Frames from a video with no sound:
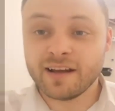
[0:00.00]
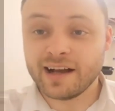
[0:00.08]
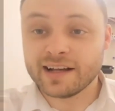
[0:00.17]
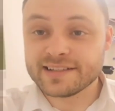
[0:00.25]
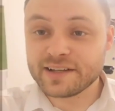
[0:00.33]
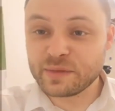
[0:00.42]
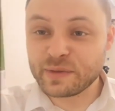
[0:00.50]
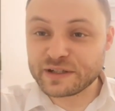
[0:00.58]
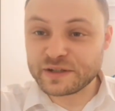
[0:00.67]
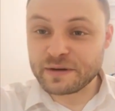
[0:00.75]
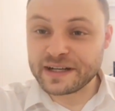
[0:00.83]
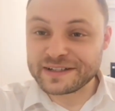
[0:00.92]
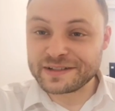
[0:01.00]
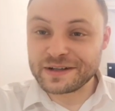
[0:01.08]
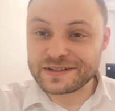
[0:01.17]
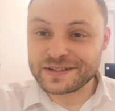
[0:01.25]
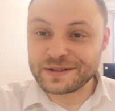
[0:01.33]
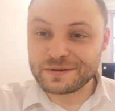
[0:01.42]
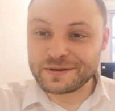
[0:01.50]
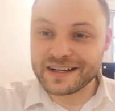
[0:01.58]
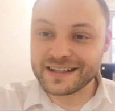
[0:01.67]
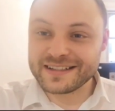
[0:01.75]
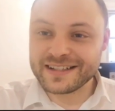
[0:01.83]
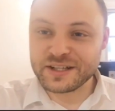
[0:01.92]
I'll send you a picture when it starts
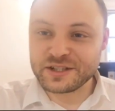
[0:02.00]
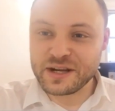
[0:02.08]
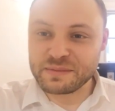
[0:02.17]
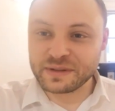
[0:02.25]
to take shape.